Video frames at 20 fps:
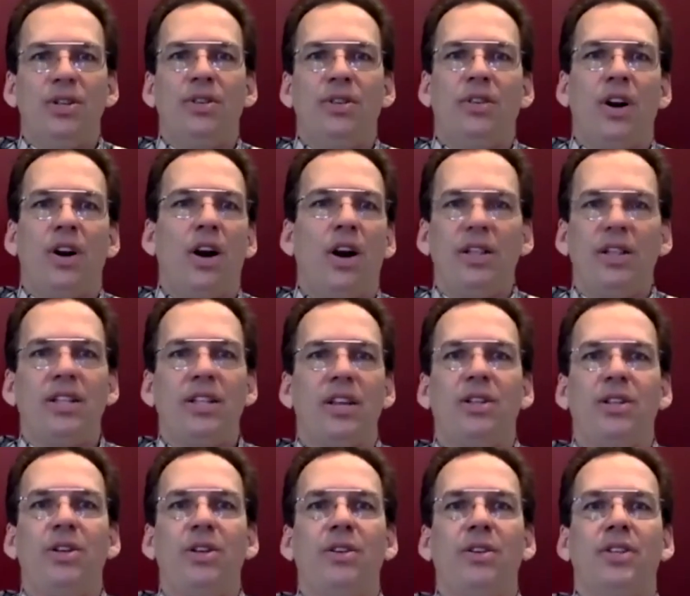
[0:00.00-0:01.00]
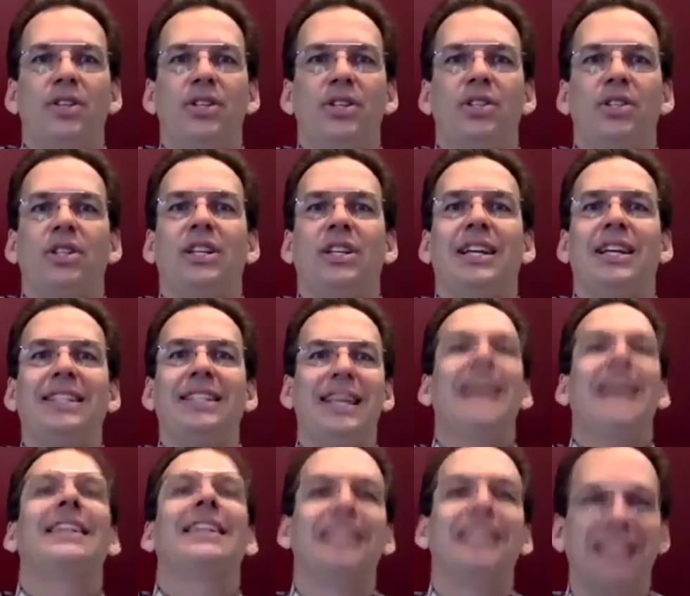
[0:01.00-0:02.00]
all these other universes look
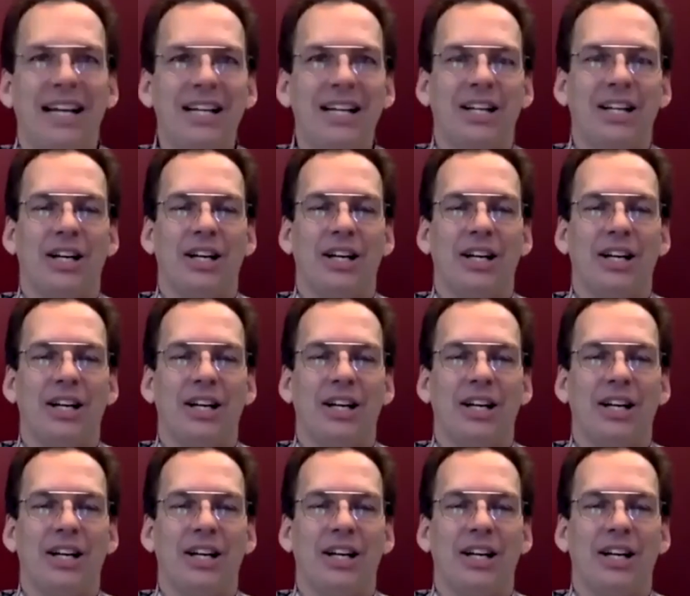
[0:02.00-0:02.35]
exactly like